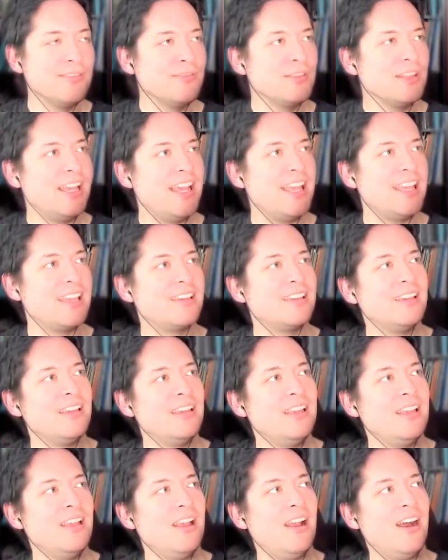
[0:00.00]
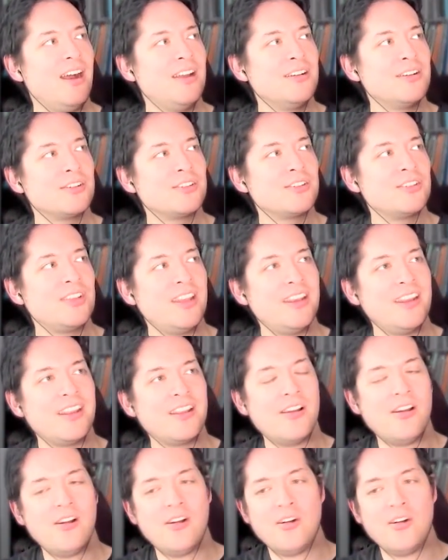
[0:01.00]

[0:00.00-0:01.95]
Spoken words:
of like understanding,